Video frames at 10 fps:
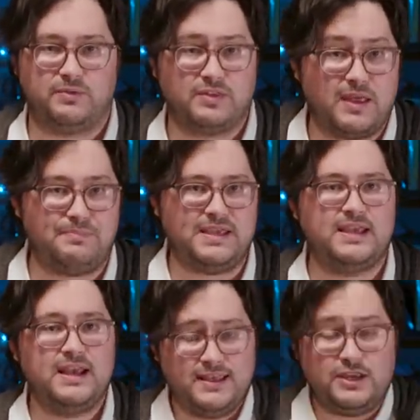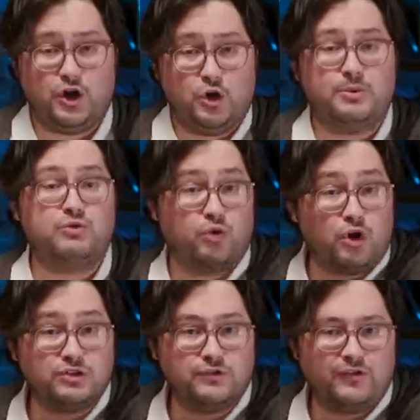whether that be the
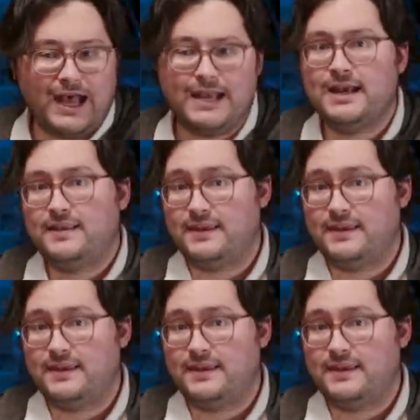urban-rural divide,